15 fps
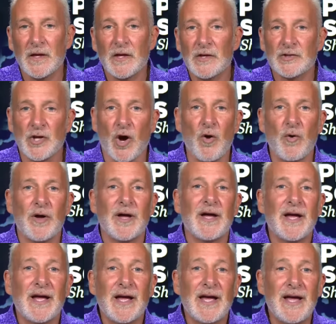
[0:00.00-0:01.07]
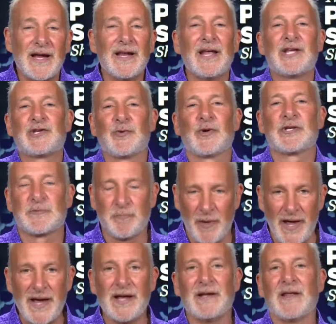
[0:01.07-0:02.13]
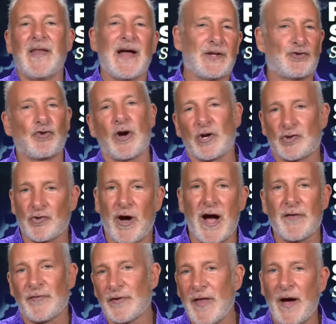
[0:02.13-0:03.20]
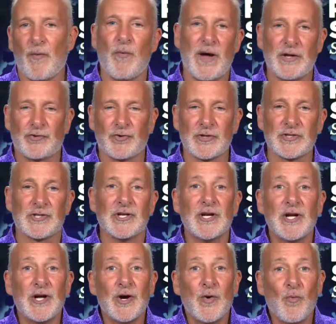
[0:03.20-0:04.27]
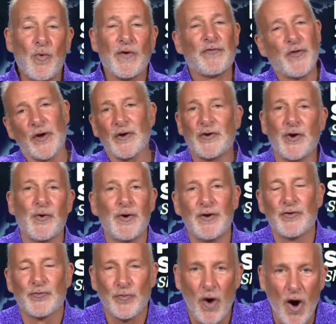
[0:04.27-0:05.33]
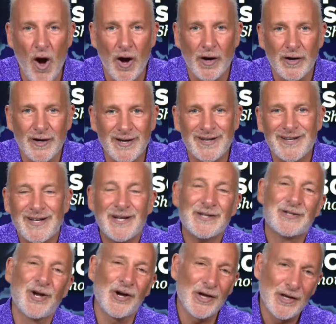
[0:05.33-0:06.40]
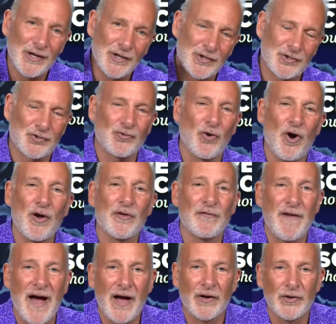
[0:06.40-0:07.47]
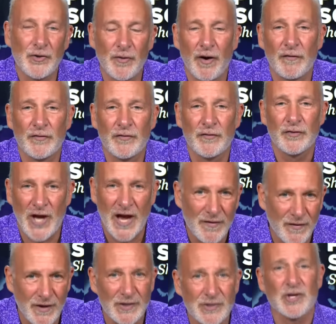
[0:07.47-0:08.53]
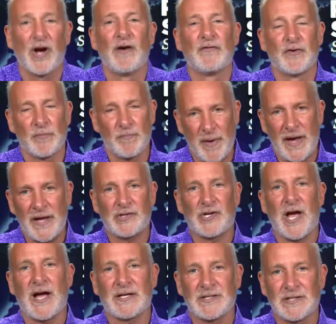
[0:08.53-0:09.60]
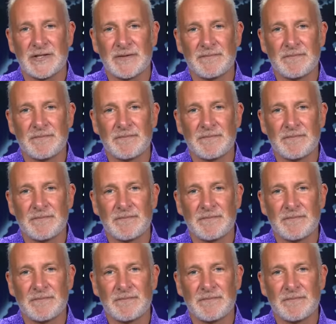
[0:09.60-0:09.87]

So he needs to explain to that truck driver and that waitress what they're doing is wrong. They're going to destroy the value of your savings, of your paychecks.